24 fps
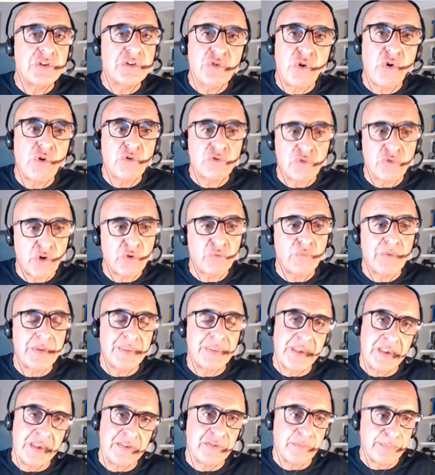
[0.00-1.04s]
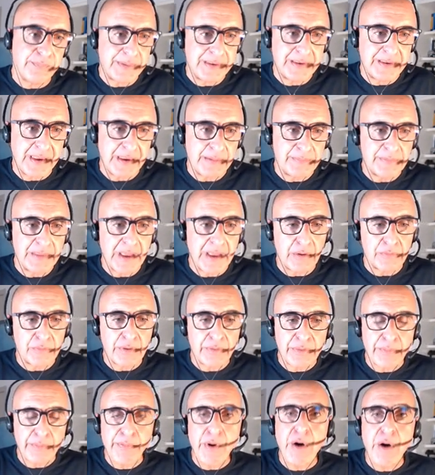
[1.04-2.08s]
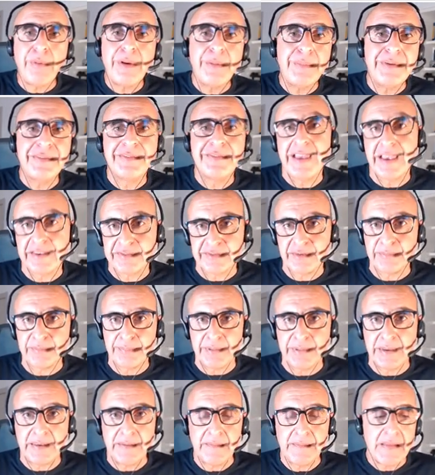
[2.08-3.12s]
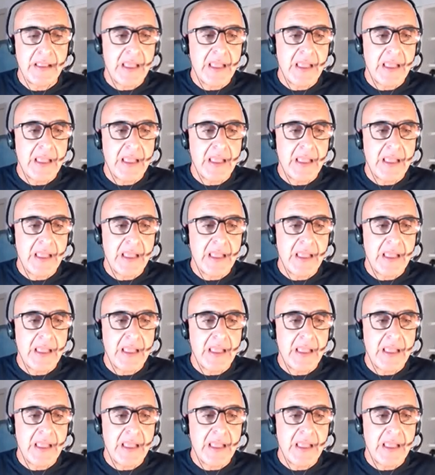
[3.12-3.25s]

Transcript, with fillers: hold on when the S&P came down. Now the problem is the S&P.